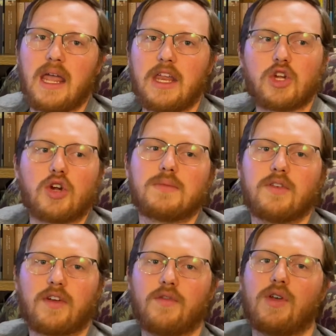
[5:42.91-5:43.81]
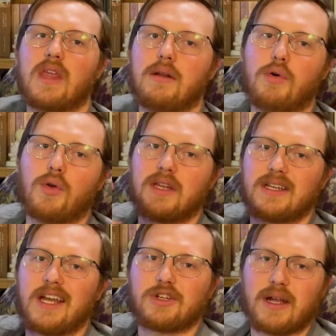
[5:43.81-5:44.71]
in terms of converting that ammonia
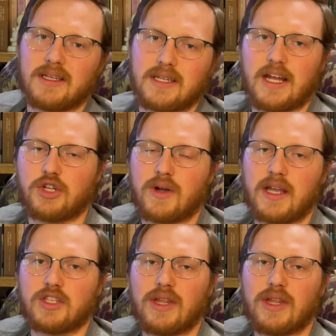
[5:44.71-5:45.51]
into nitrite into nitrate.